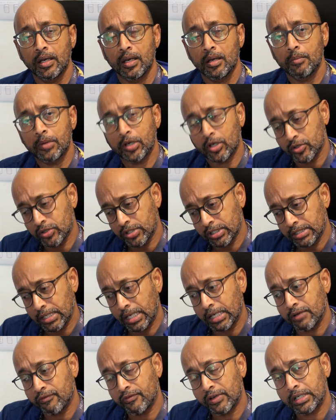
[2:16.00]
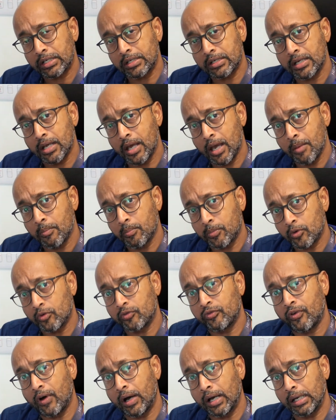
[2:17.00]
because the side effect
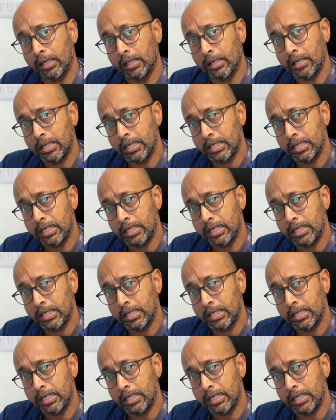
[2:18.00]
profile